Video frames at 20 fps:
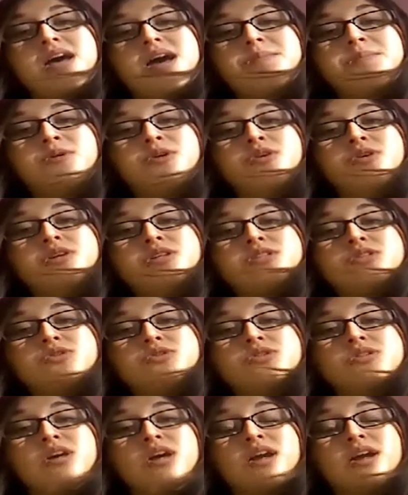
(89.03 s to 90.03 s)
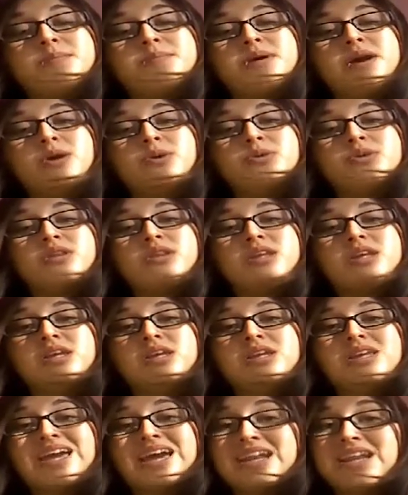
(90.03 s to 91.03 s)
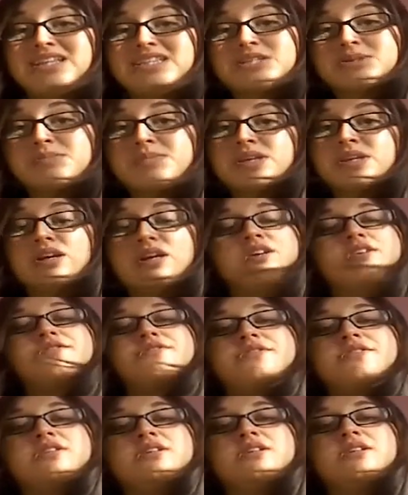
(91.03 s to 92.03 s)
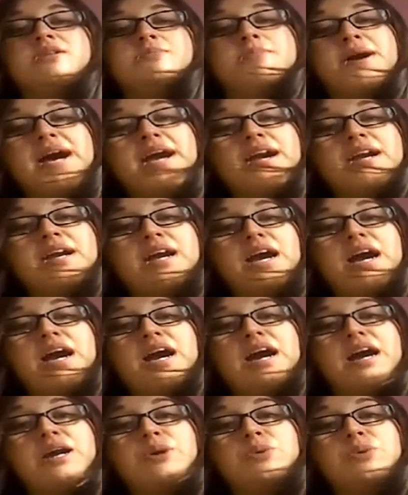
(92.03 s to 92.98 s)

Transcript: As I'm going to talk about the anatomy of the back,